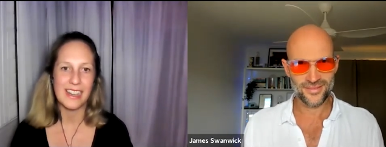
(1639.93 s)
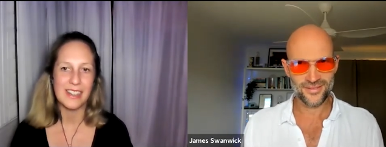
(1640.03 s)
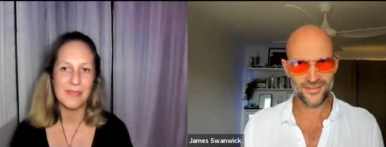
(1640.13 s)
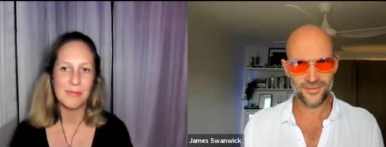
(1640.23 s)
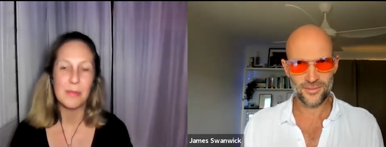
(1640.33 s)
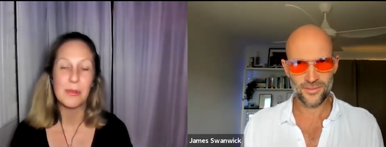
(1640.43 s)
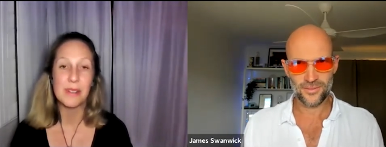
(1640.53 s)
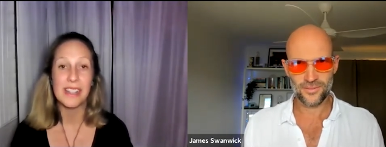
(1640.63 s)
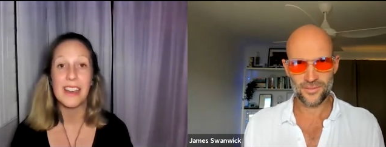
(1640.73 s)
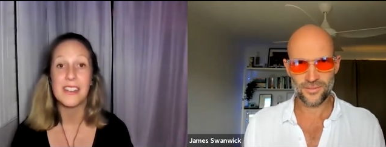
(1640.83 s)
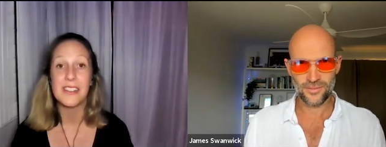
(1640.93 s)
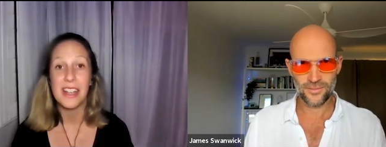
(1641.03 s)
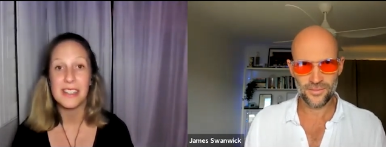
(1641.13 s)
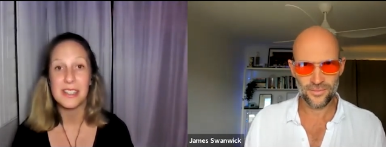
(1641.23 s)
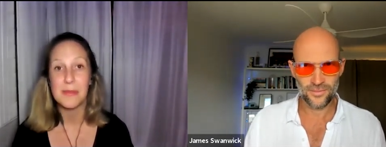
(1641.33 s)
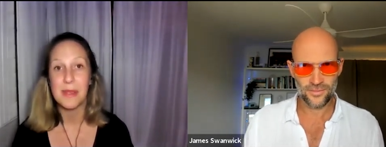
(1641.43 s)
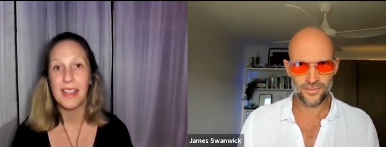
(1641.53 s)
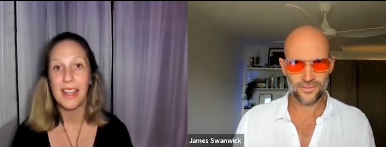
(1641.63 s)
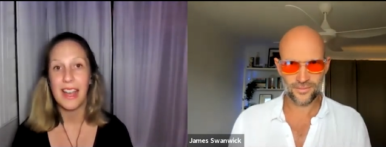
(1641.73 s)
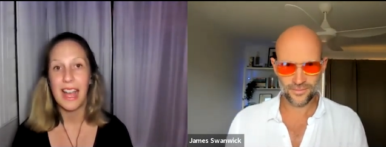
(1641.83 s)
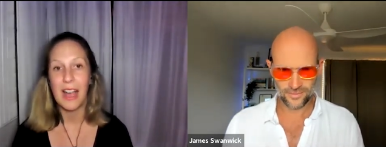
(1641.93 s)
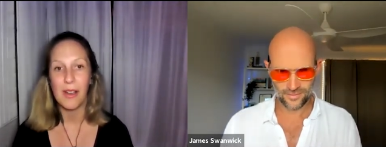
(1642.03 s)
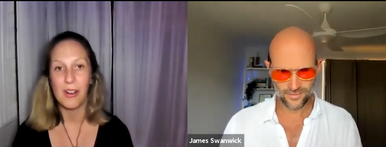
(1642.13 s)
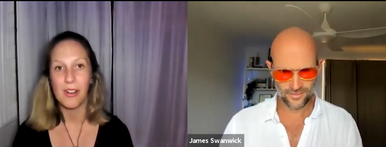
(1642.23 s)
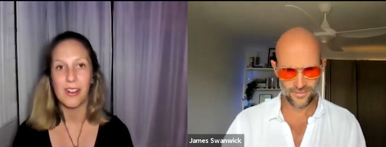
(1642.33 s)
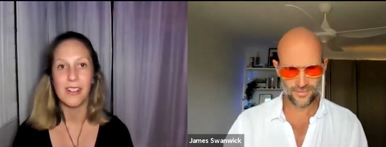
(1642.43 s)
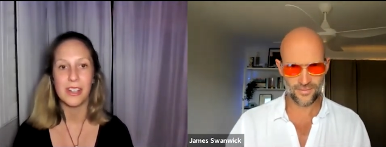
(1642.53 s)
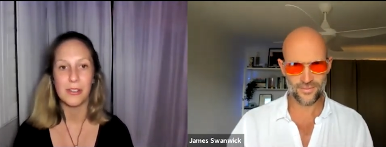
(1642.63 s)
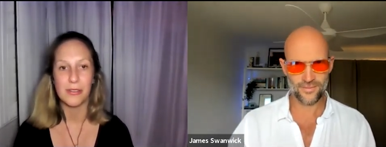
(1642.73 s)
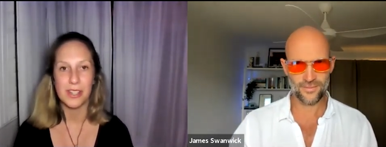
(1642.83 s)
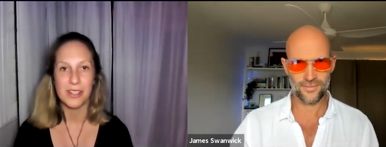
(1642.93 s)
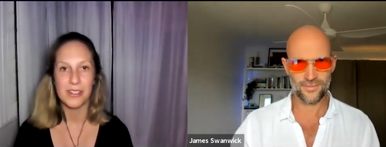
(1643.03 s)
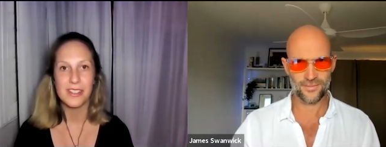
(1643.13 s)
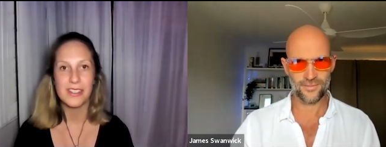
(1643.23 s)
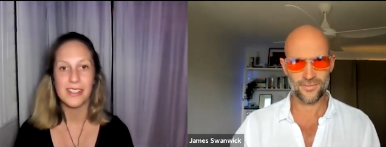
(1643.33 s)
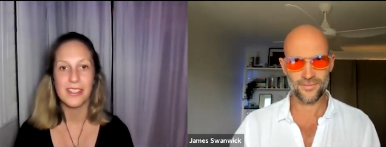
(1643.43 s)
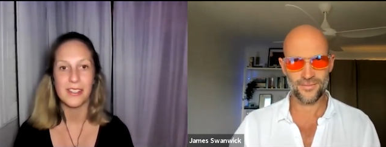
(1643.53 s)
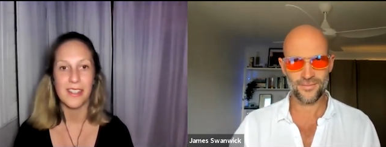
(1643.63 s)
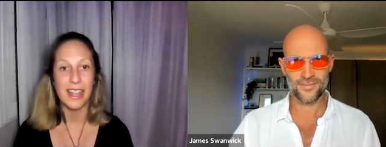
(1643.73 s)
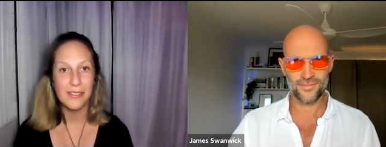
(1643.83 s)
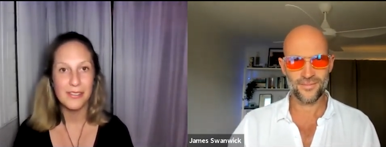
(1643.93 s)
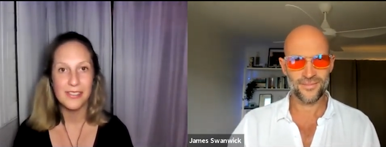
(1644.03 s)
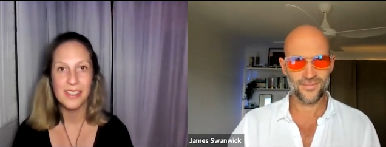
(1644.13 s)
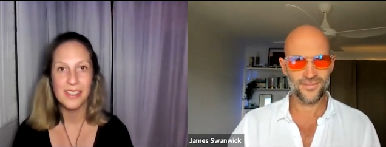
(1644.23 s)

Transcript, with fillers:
Speaker 1: uh, people really underestimate how alcohol interferes in their life